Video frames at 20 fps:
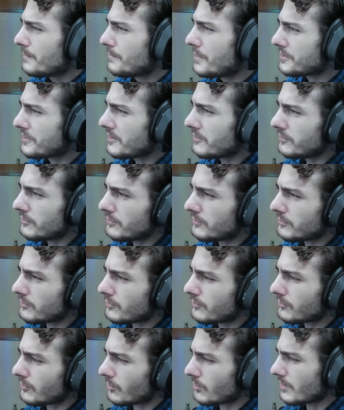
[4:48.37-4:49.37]
But this
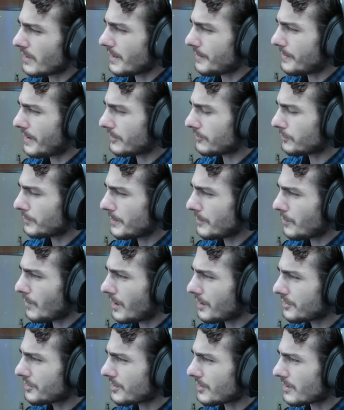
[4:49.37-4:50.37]
story makes me
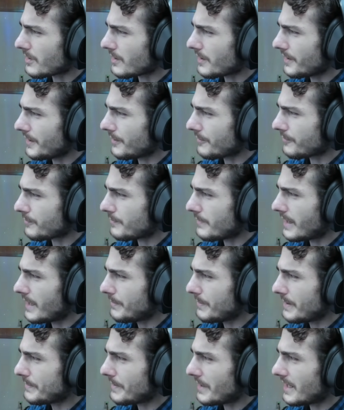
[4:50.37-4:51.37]
wonder if
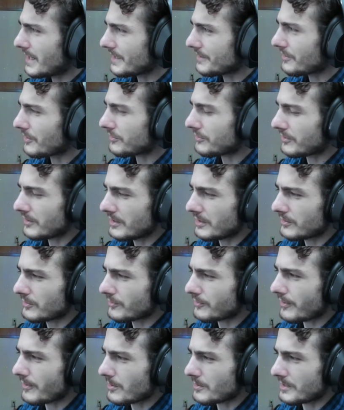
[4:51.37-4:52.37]
maybe behind the
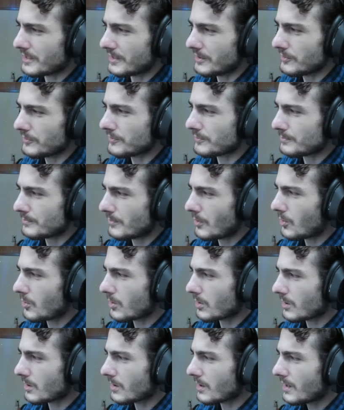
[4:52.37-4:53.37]
scenes there is
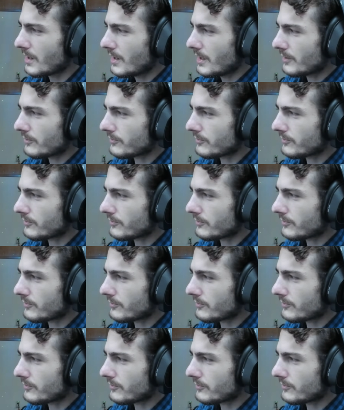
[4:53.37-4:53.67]
more